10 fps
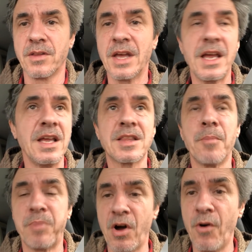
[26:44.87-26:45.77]
They eat
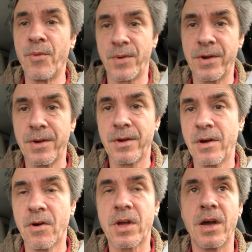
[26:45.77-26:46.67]
the bone,
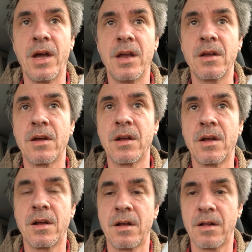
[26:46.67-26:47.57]
okay?
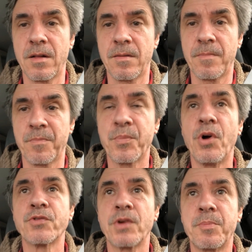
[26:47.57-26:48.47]

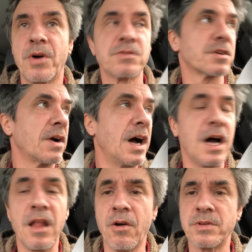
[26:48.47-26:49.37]
Poultry bones are
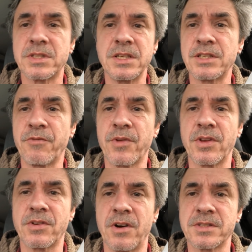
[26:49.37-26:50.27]
hollow. It's easy for
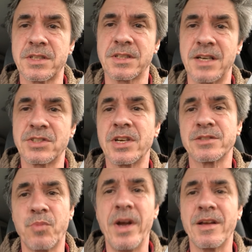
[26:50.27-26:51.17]
the dogs to
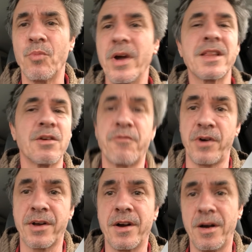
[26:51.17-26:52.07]
digest. Wake the
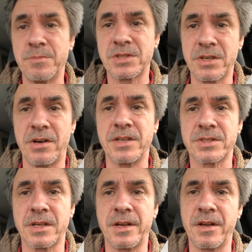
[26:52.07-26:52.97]
fuck up,
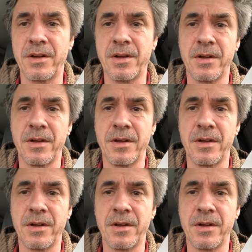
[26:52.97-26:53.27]
seriously.